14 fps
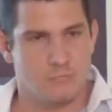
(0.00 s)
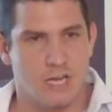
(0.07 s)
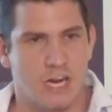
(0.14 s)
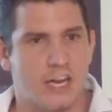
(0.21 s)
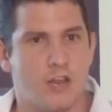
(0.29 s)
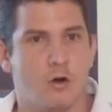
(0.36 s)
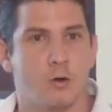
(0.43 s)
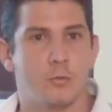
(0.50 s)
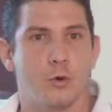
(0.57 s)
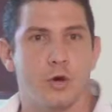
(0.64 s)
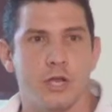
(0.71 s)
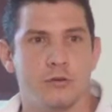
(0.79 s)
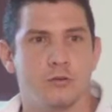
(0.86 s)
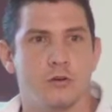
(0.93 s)
an
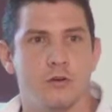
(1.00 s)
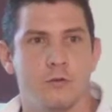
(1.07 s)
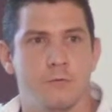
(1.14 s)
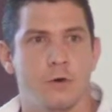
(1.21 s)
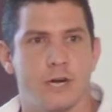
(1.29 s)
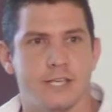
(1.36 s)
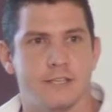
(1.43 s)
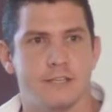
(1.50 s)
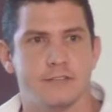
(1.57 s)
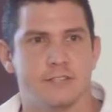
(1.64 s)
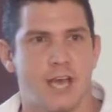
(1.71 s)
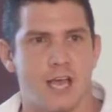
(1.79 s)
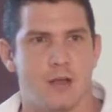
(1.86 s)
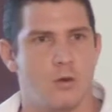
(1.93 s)
incorporation or fluorescent
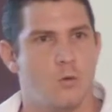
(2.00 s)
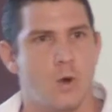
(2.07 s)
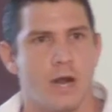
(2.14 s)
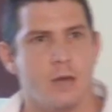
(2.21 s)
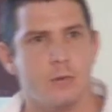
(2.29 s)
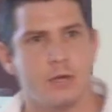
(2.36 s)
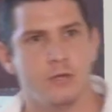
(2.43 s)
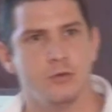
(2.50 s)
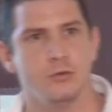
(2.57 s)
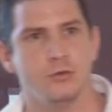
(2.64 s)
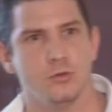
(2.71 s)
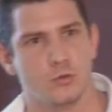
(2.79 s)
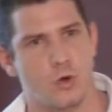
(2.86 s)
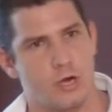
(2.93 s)
tag. Whatever you
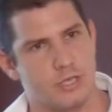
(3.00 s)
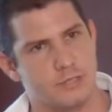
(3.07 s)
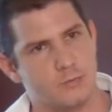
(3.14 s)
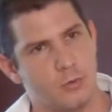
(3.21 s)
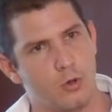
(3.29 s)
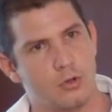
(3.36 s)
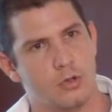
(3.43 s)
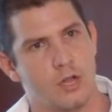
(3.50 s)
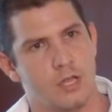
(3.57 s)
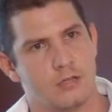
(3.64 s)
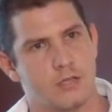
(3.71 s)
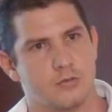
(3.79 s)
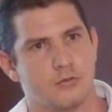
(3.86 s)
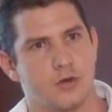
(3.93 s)
do to a small
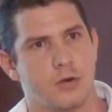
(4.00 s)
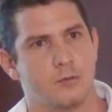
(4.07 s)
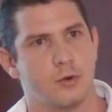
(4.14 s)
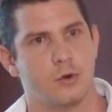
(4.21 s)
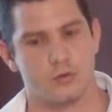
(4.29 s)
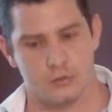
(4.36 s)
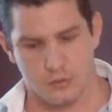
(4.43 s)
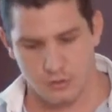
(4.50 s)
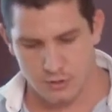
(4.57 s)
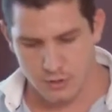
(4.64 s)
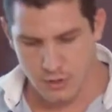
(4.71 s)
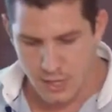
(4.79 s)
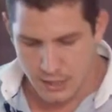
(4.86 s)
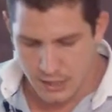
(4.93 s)
natural probe, something
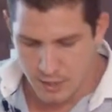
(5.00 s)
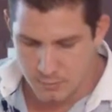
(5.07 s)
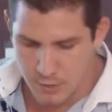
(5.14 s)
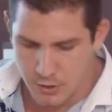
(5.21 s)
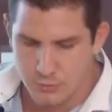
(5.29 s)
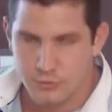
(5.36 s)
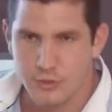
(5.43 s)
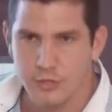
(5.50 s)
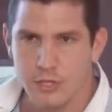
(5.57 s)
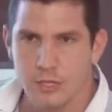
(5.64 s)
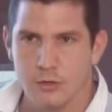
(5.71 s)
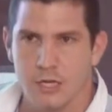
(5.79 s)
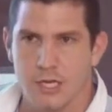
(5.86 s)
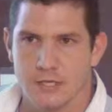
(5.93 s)
can be
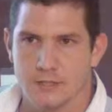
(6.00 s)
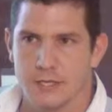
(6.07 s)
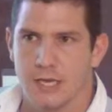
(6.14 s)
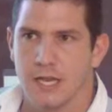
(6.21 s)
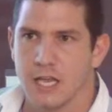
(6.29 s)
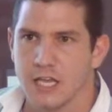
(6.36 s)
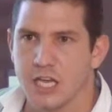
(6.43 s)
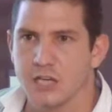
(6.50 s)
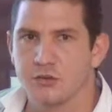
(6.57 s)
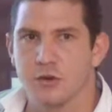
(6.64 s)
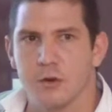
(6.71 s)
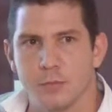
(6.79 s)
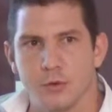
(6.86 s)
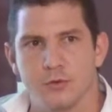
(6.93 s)
considered as a ligation
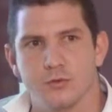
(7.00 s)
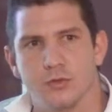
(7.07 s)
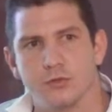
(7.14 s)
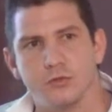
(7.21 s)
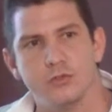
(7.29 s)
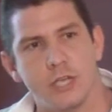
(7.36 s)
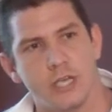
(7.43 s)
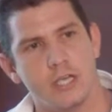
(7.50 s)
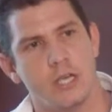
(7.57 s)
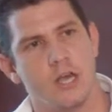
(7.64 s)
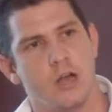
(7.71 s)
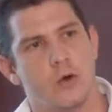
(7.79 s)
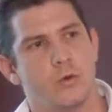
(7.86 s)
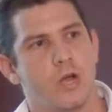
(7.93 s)
approach. So today,
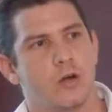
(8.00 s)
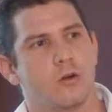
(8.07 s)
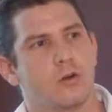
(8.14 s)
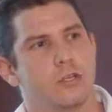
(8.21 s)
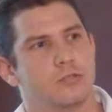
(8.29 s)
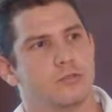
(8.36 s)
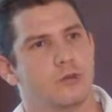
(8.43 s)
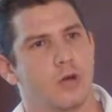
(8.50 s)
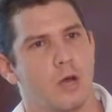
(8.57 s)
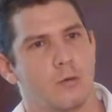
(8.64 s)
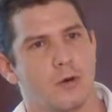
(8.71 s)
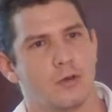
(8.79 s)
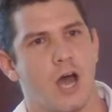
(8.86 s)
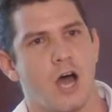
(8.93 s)
we are going to talk
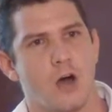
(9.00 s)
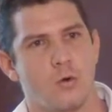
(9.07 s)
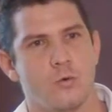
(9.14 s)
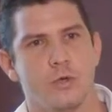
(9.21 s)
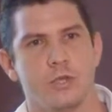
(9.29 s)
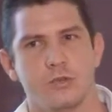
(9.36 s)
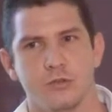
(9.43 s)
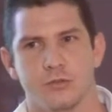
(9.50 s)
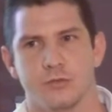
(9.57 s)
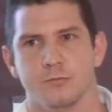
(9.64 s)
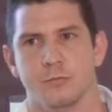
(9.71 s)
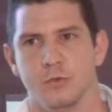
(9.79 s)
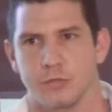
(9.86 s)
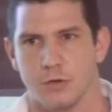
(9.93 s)
about how we use
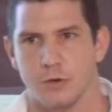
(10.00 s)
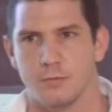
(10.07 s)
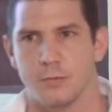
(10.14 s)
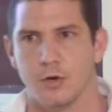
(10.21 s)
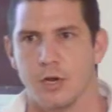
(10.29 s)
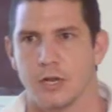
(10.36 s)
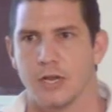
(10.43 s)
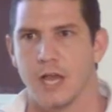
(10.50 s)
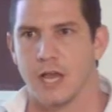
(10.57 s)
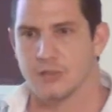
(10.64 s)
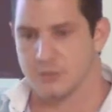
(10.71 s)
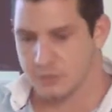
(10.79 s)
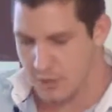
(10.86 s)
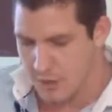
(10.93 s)
multi-component
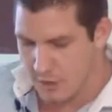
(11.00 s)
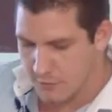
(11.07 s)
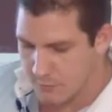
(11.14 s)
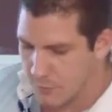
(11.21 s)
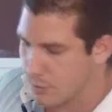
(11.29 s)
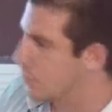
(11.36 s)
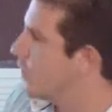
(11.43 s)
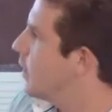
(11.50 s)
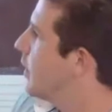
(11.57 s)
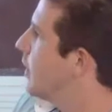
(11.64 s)
reaction for